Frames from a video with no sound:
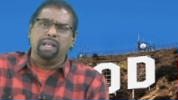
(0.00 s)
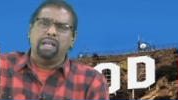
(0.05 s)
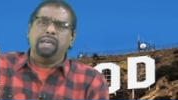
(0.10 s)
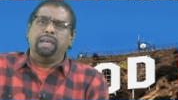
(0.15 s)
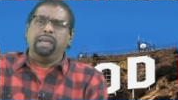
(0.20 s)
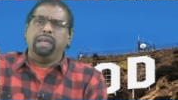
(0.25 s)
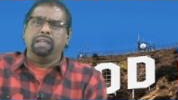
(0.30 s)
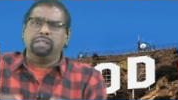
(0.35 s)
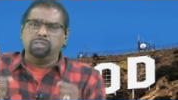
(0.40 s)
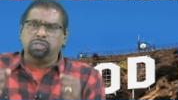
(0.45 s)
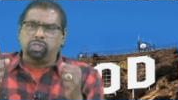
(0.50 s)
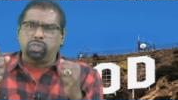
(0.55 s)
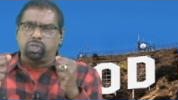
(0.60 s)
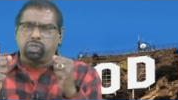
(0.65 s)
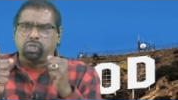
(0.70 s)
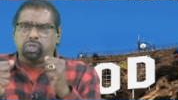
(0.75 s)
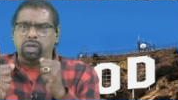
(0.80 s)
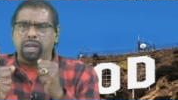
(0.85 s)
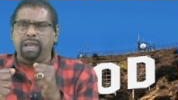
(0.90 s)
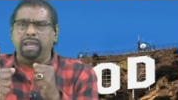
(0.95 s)
in
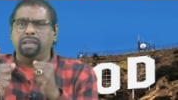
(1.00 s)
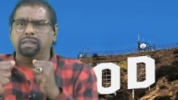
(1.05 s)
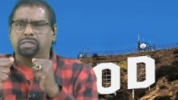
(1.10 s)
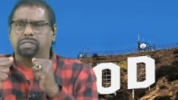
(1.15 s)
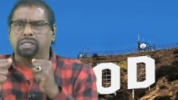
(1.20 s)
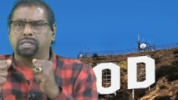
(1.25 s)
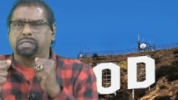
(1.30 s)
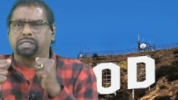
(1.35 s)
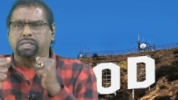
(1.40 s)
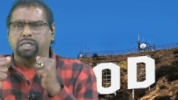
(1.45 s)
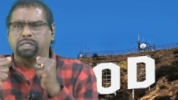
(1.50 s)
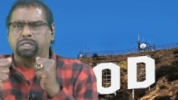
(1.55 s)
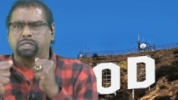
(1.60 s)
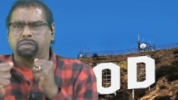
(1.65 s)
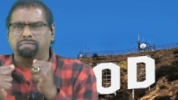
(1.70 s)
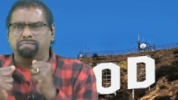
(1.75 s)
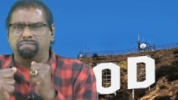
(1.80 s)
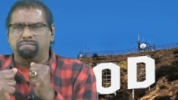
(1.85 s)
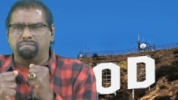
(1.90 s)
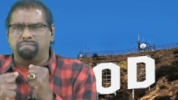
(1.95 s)
Jesus'
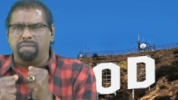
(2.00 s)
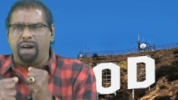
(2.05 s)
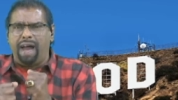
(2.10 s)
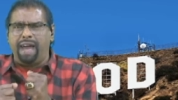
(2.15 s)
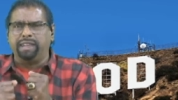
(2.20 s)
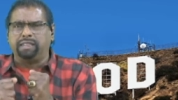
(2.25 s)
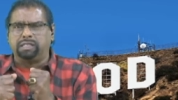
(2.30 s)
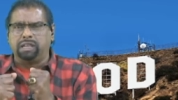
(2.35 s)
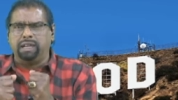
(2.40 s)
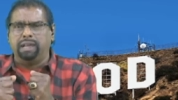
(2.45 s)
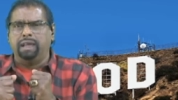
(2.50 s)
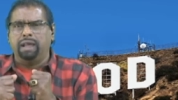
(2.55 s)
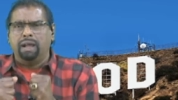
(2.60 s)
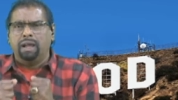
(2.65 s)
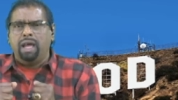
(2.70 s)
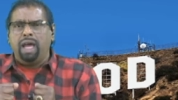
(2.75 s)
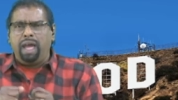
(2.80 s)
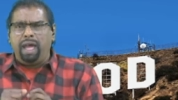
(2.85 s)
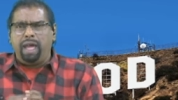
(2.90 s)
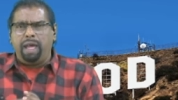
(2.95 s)
mighty
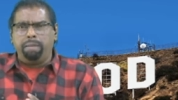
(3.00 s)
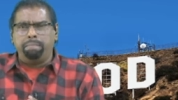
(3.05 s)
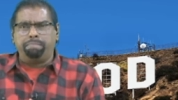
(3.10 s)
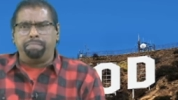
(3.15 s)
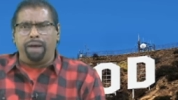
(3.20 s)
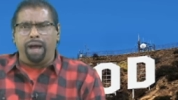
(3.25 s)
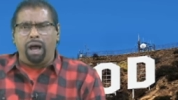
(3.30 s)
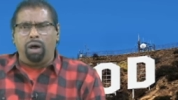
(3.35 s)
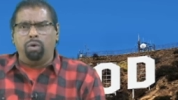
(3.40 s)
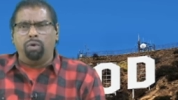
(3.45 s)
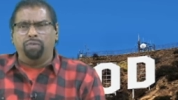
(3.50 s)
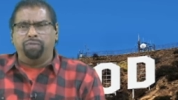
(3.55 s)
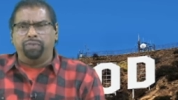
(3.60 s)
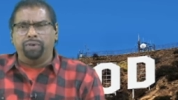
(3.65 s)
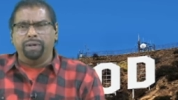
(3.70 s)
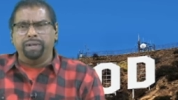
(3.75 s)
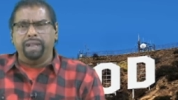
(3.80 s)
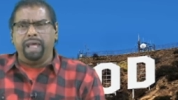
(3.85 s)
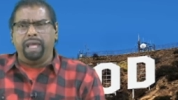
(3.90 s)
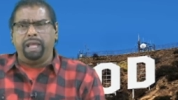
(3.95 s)
and
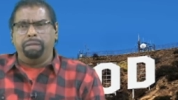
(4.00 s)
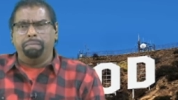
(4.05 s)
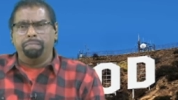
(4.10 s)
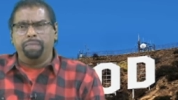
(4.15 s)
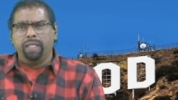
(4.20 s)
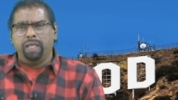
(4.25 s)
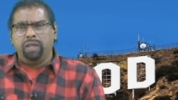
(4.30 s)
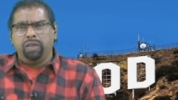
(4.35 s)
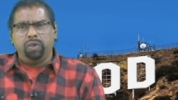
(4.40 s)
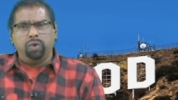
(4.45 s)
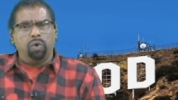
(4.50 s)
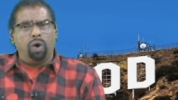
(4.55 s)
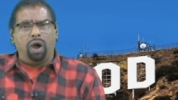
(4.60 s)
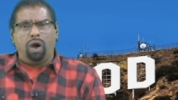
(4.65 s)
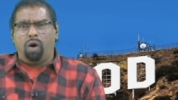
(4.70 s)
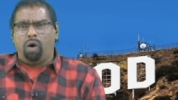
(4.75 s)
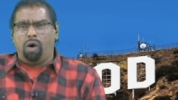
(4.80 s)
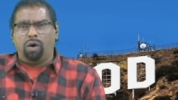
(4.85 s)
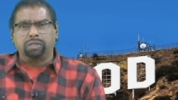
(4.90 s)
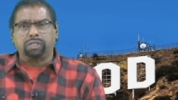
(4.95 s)
powerful name. You are
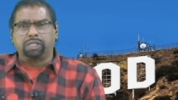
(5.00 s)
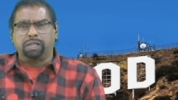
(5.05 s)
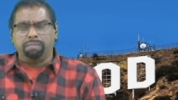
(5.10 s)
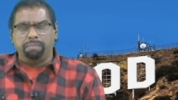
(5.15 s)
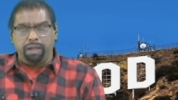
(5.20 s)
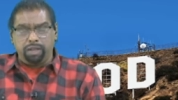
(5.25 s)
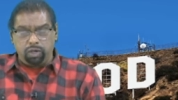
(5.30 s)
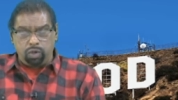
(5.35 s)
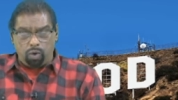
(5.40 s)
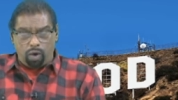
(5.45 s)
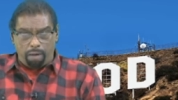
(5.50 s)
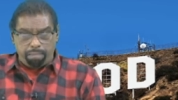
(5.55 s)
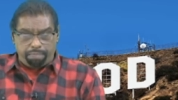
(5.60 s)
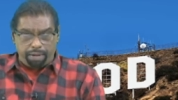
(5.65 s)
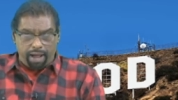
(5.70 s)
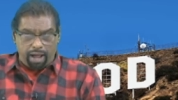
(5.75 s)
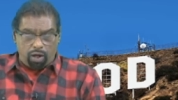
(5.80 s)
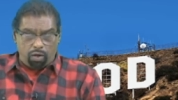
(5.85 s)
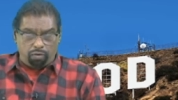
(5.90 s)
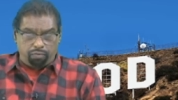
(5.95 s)
awesome and you are
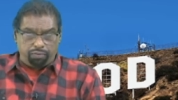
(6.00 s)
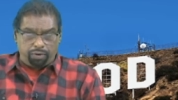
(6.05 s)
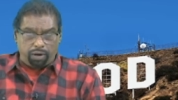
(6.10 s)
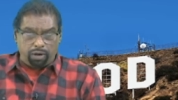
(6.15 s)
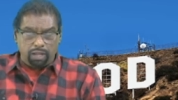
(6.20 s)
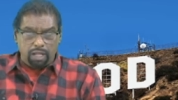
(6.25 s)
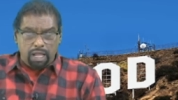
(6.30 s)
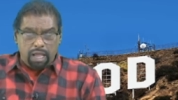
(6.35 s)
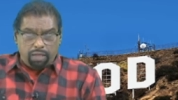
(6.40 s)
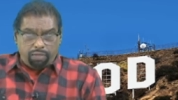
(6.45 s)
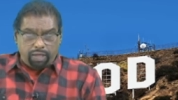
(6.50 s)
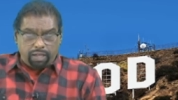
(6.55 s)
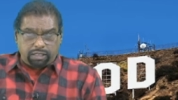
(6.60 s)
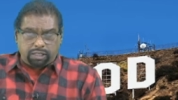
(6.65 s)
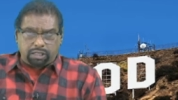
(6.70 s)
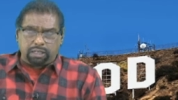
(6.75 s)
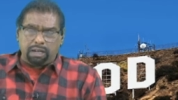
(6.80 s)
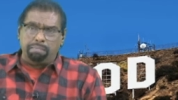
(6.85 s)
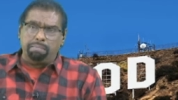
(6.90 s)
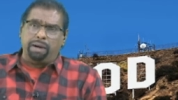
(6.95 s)
powerful. There's
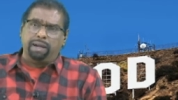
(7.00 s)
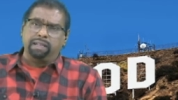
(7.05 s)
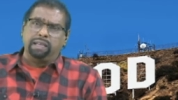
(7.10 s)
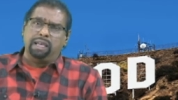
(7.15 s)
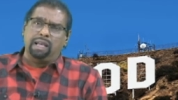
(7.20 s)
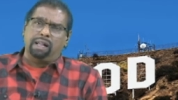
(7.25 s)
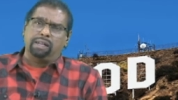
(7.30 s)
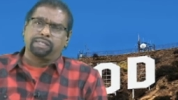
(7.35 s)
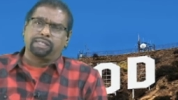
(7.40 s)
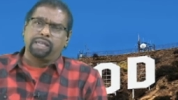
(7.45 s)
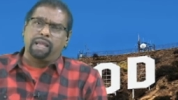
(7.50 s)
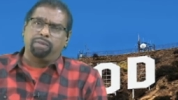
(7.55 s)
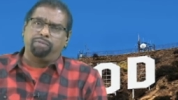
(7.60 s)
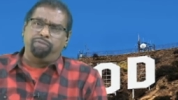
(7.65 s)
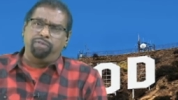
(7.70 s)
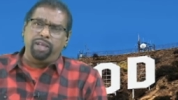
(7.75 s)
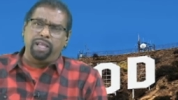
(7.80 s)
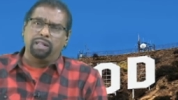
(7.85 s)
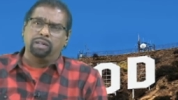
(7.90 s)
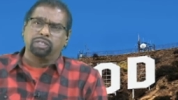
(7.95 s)
somebody else that
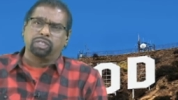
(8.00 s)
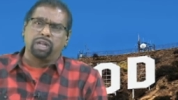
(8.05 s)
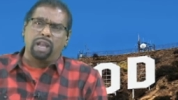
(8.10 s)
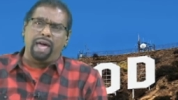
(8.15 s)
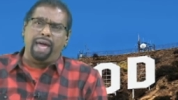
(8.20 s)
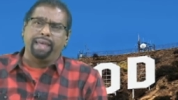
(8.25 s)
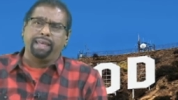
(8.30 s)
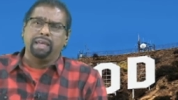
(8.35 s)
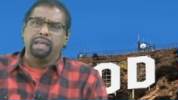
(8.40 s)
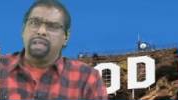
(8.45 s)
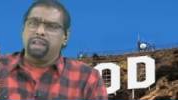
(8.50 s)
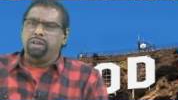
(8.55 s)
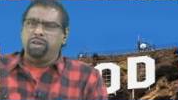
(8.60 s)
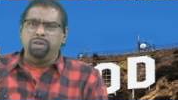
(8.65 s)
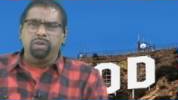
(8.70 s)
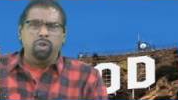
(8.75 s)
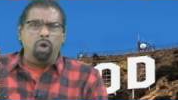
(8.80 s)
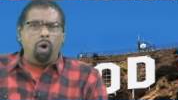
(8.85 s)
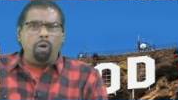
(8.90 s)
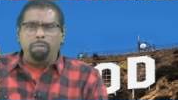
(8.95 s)
feels like
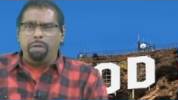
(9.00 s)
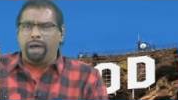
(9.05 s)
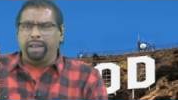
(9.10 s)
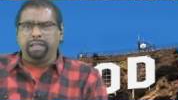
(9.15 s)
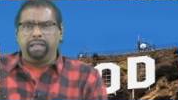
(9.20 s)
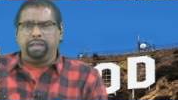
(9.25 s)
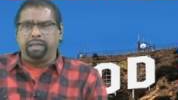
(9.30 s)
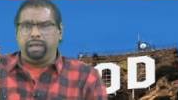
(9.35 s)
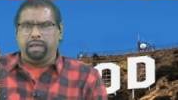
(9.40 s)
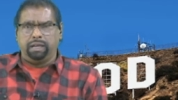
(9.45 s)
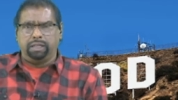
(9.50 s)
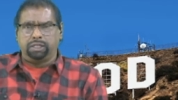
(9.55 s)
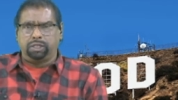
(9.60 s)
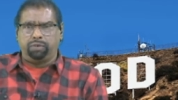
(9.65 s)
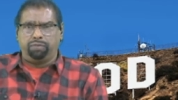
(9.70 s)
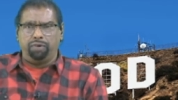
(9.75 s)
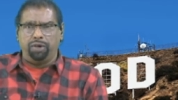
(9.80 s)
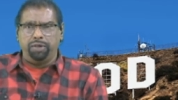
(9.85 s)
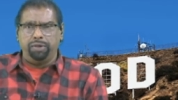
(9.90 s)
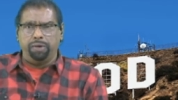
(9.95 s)
nobody cares
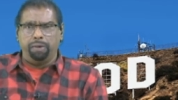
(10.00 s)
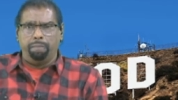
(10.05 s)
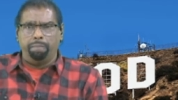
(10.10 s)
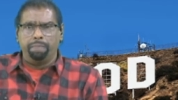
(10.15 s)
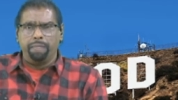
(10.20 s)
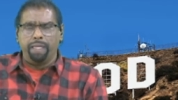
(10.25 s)
for you.